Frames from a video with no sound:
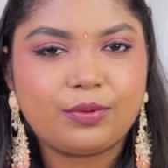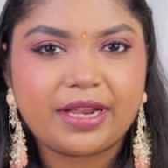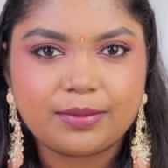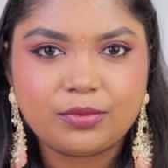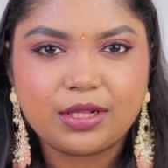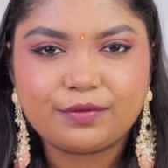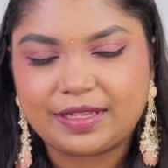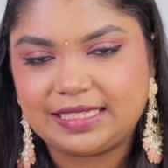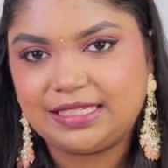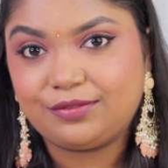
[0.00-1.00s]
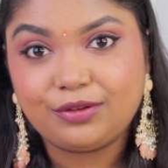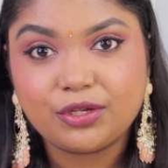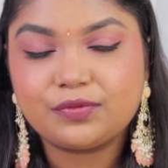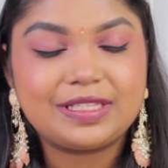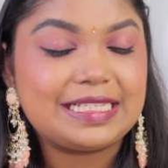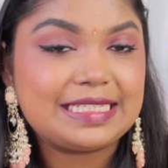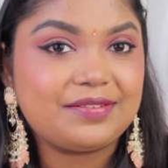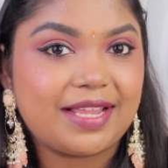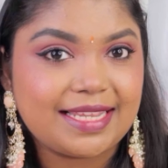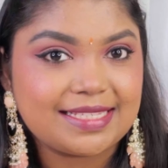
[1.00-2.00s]
wearable festive looks for this
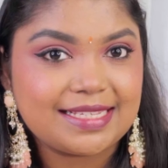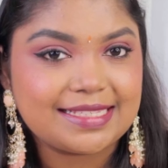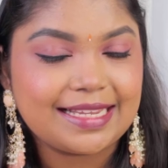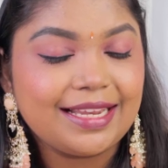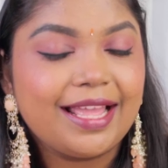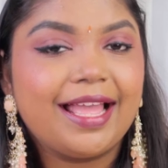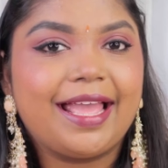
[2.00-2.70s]
Diwali season,